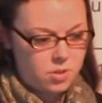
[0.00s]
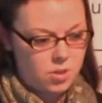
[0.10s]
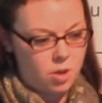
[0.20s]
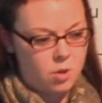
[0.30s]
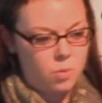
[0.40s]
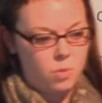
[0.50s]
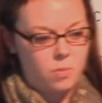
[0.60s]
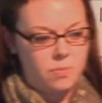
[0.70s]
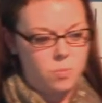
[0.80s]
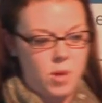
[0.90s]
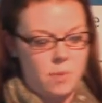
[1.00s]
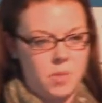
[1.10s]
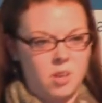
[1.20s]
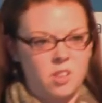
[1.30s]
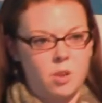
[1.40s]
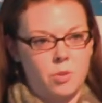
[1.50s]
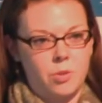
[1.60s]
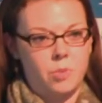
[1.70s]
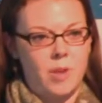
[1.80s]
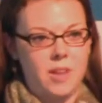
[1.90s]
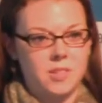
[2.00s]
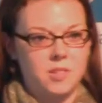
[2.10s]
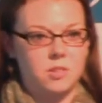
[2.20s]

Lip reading: So what I'm going to go through next